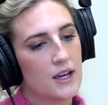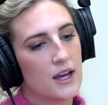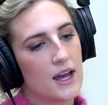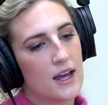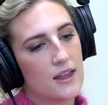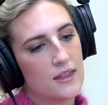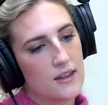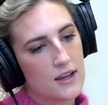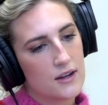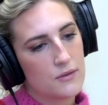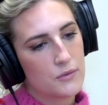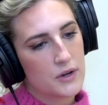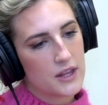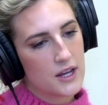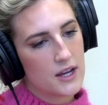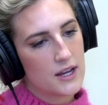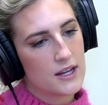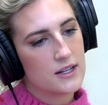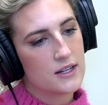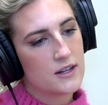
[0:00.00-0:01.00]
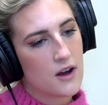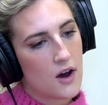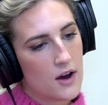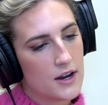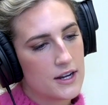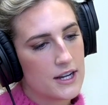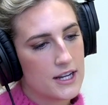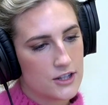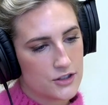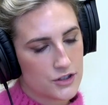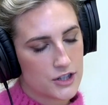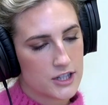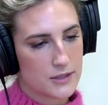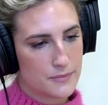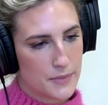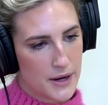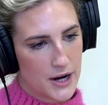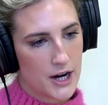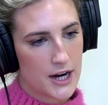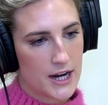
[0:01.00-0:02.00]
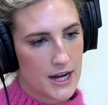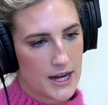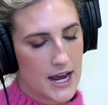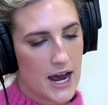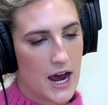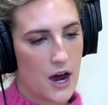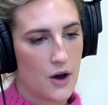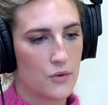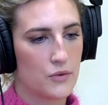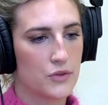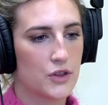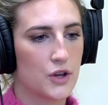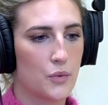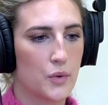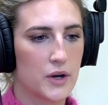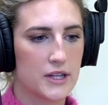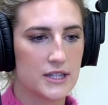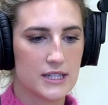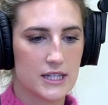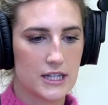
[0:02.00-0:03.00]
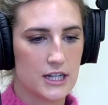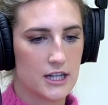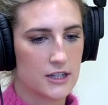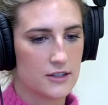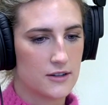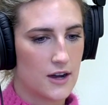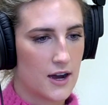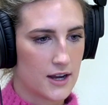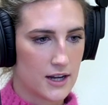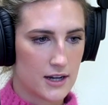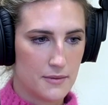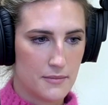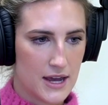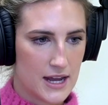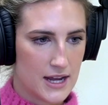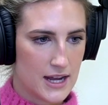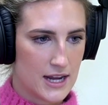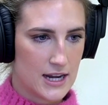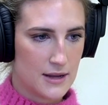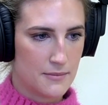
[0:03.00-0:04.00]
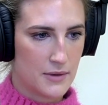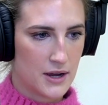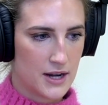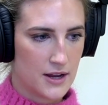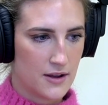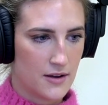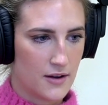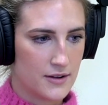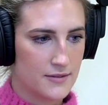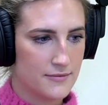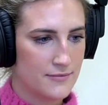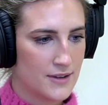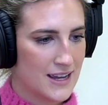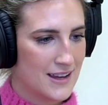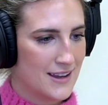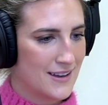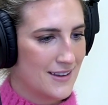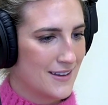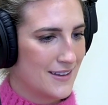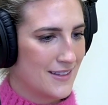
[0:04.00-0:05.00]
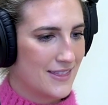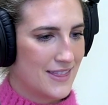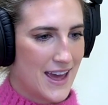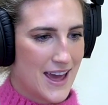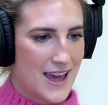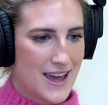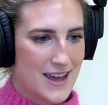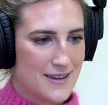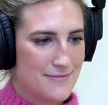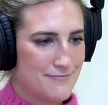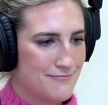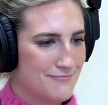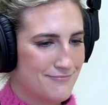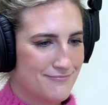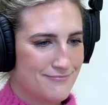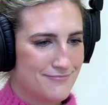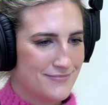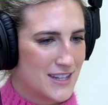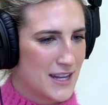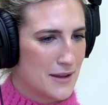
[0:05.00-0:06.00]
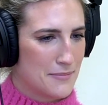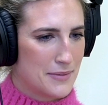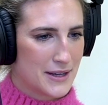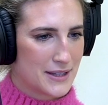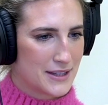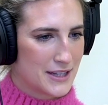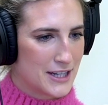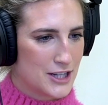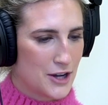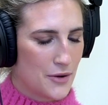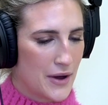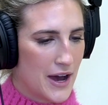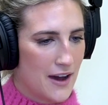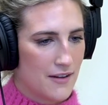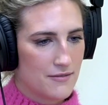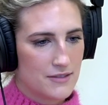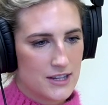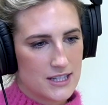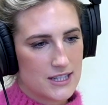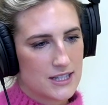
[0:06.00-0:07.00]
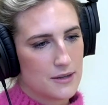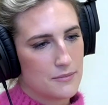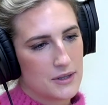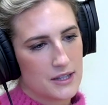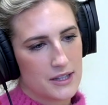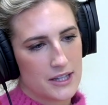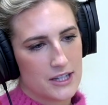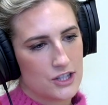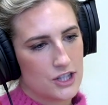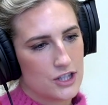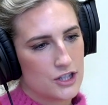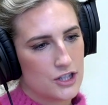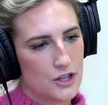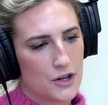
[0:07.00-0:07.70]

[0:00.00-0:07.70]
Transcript: And then with a non-interest bearing account, the ones that you're not going to make any money on, they typically don't have any stipulations.